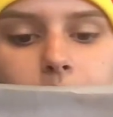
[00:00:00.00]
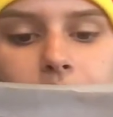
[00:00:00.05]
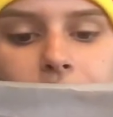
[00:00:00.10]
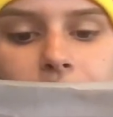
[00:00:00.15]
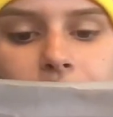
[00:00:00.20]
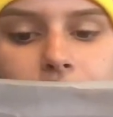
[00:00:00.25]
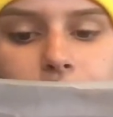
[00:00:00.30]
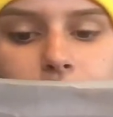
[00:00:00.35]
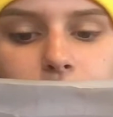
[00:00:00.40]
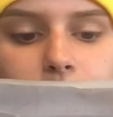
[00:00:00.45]

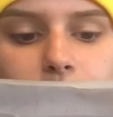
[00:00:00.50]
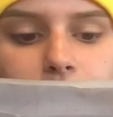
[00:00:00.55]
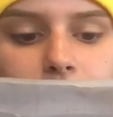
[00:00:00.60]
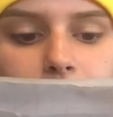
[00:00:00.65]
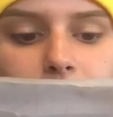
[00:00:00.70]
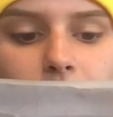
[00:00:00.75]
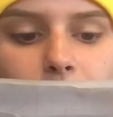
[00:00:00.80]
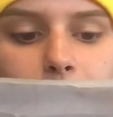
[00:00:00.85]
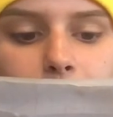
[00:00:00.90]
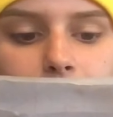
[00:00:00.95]
Professor was
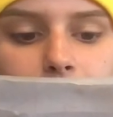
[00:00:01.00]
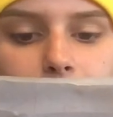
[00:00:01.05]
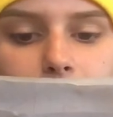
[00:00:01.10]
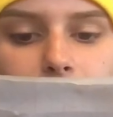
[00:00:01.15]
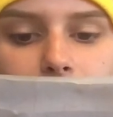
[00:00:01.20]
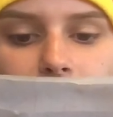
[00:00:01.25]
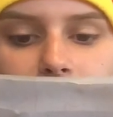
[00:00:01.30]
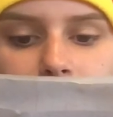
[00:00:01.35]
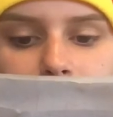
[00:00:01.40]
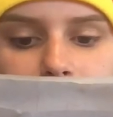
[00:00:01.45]
clapping
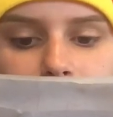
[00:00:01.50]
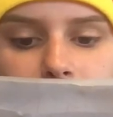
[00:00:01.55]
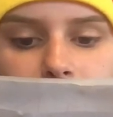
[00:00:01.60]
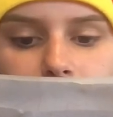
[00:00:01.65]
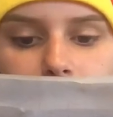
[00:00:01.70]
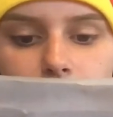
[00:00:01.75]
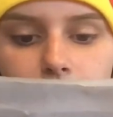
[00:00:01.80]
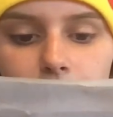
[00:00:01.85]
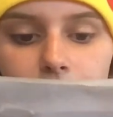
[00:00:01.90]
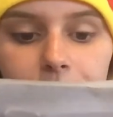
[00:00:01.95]
behind me.
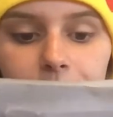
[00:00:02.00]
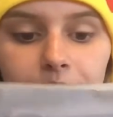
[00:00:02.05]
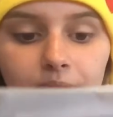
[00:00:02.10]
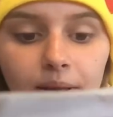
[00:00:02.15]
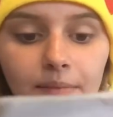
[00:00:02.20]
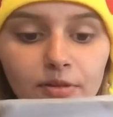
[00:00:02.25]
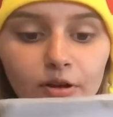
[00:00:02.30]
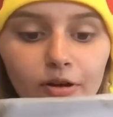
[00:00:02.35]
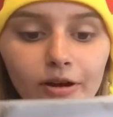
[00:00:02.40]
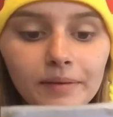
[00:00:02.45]

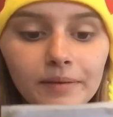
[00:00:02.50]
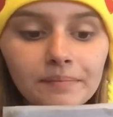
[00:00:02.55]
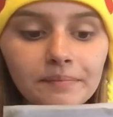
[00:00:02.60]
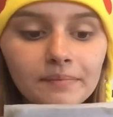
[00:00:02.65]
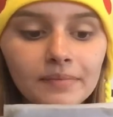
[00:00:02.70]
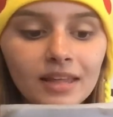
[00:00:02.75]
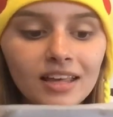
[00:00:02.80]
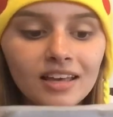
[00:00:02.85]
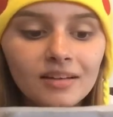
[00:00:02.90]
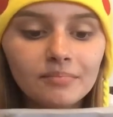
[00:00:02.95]

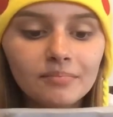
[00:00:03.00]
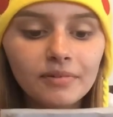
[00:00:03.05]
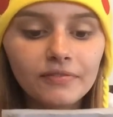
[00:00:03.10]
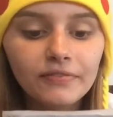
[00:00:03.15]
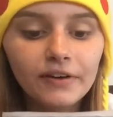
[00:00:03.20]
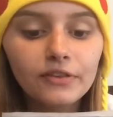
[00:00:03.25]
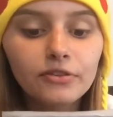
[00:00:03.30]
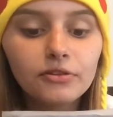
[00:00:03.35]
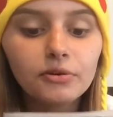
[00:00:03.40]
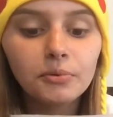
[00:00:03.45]

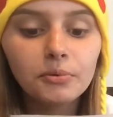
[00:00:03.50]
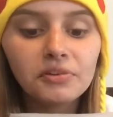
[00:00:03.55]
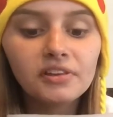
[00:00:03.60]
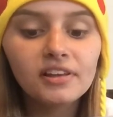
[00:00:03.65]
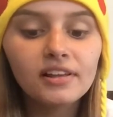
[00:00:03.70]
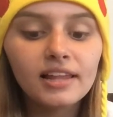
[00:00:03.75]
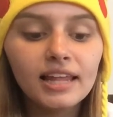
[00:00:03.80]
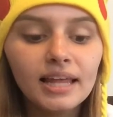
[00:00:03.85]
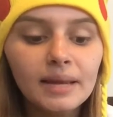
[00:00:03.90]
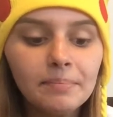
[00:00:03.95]
Professor was
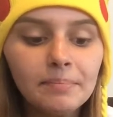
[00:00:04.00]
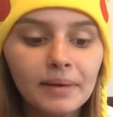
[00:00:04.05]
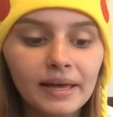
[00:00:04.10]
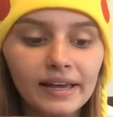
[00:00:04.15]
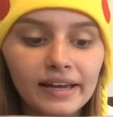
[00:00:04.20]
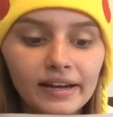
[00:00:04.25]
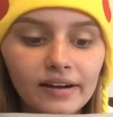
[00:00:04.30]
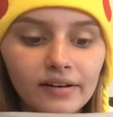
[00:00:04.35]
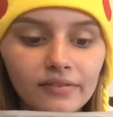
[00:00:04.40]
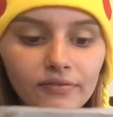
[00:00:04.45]

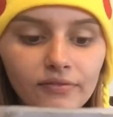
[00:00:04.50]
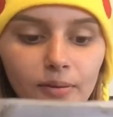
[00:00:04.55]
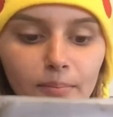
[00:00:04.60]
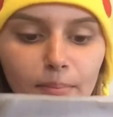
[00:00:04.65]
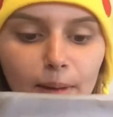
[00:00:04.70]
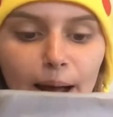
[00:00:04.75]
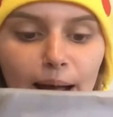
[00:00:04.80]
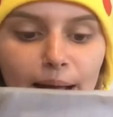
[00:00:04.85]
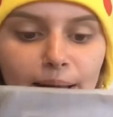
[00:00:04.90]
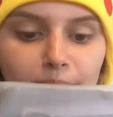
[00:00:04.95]
clapping from
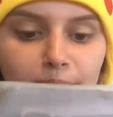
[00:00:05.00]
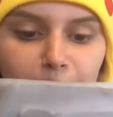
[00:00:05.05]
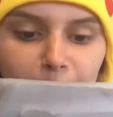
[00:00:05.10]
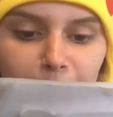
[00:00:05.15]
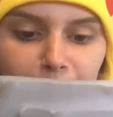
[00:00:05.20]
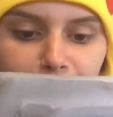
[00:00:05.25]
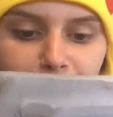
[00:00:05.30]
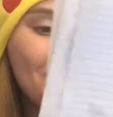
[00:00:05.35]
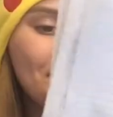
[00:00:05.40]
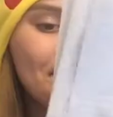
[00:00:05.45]
behind me.